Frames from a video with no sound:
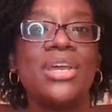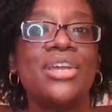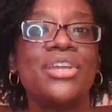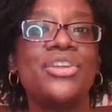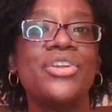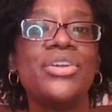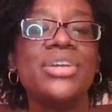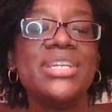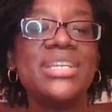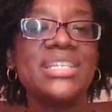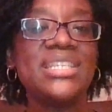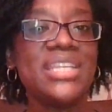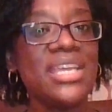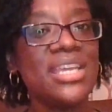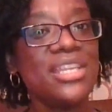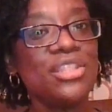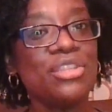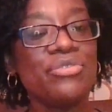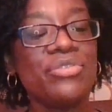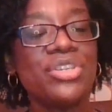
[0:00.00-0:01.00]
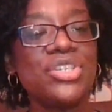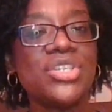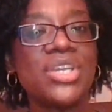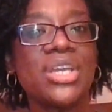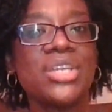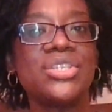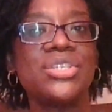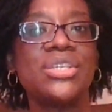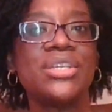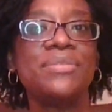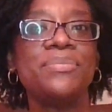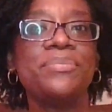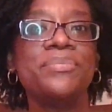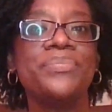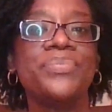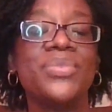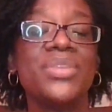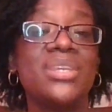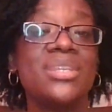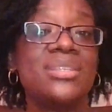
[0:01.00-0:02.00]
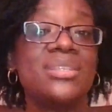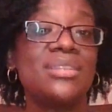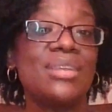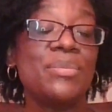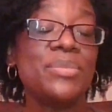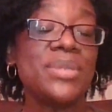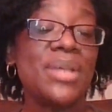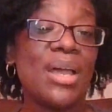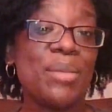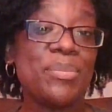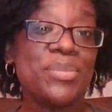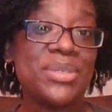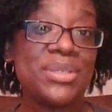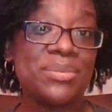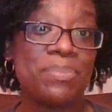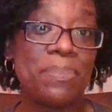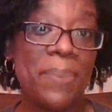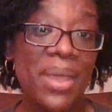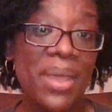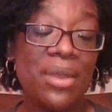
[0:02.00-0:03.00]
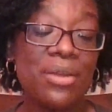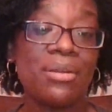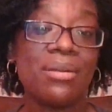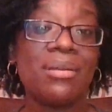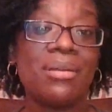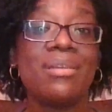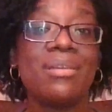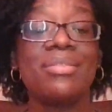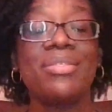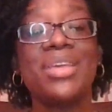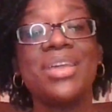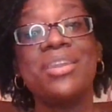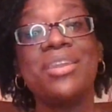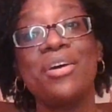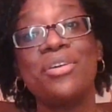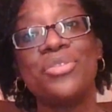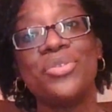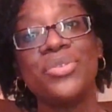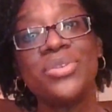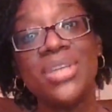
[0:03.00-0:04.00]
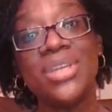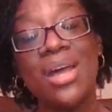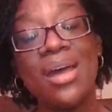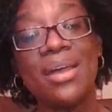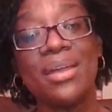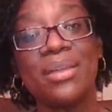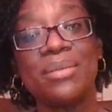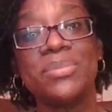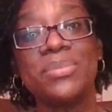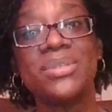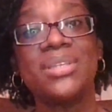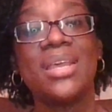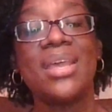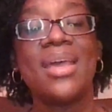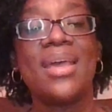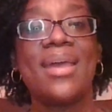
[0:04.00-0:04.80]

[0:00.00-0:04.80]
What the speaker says: you're going to take the rejection sometimes better than other times.